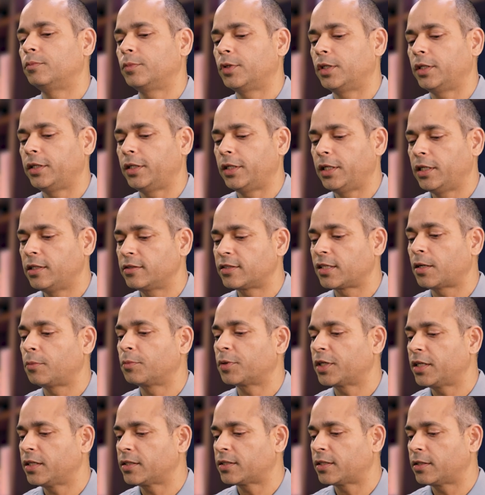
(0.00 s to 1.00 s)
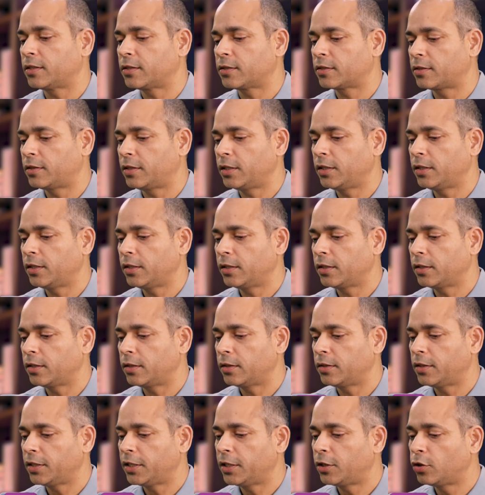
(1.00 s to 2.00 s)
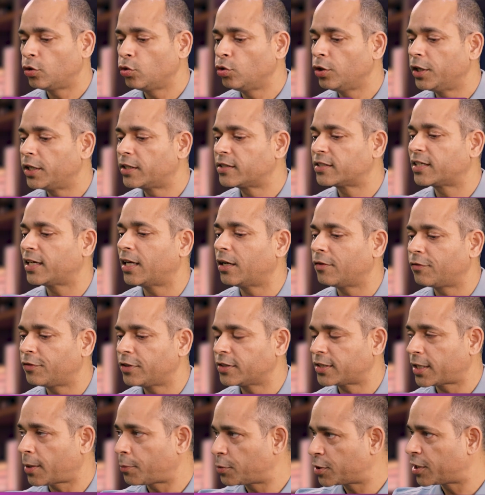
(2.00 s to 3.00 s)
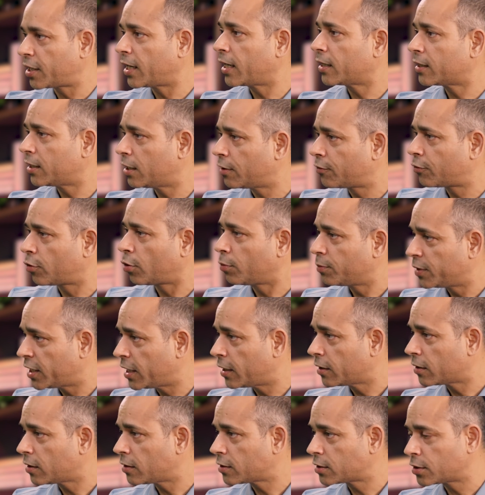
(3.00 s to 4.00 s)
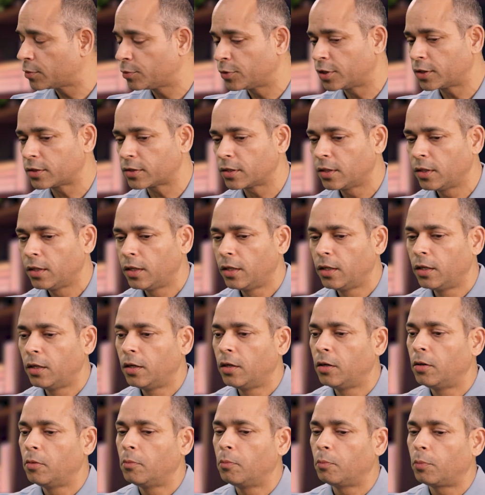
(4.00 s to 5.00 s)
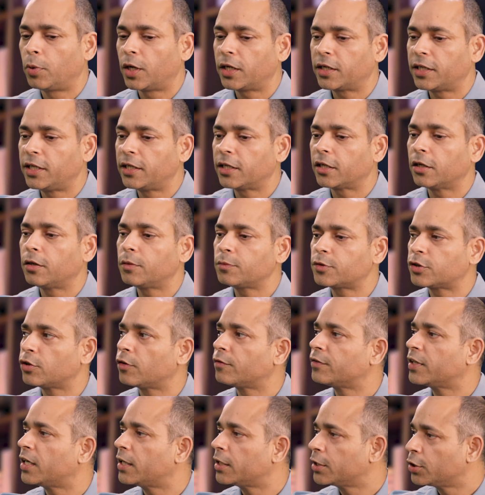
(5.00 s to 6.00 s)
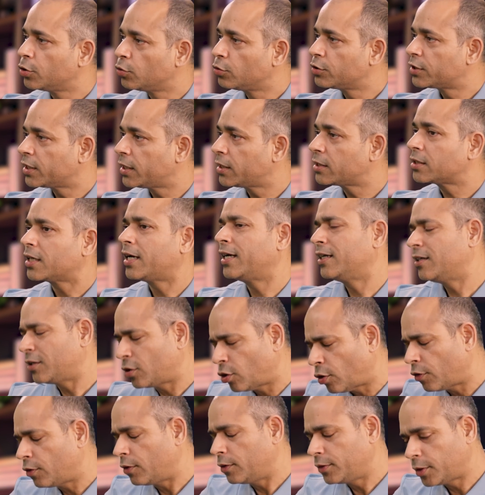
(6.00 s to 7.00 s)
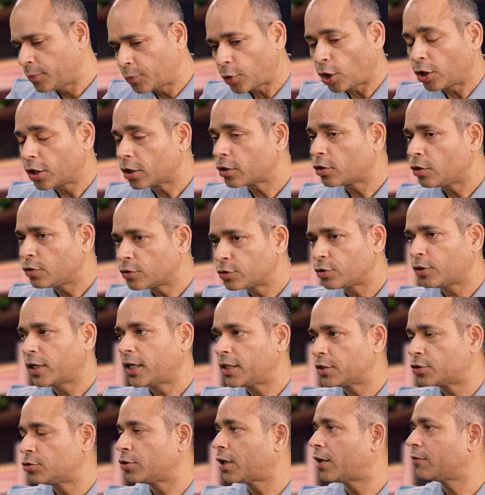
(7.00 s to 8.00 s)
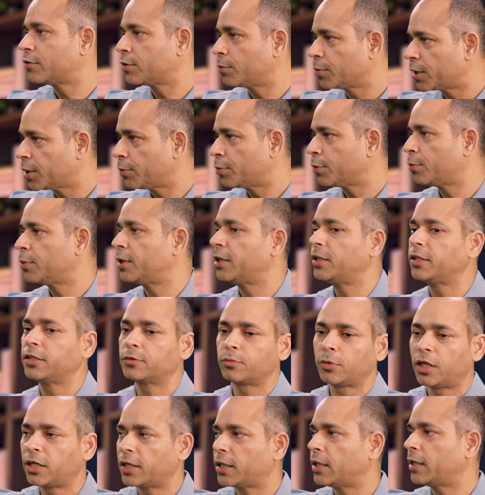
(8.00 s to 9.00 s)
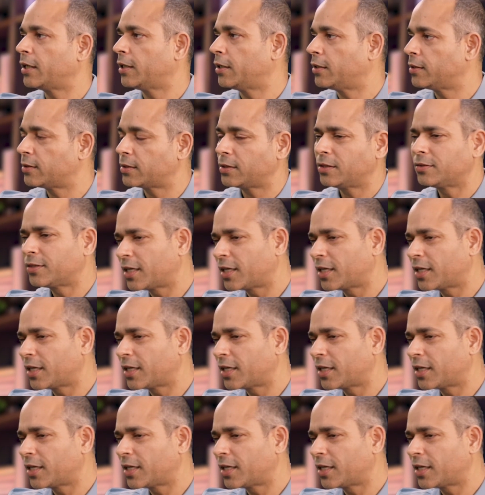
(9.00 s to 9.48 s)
In some cases, the tool itself is abstracted from their customers. But in terms of their usage, and the product also has to have some capabilities, multi-tenancy.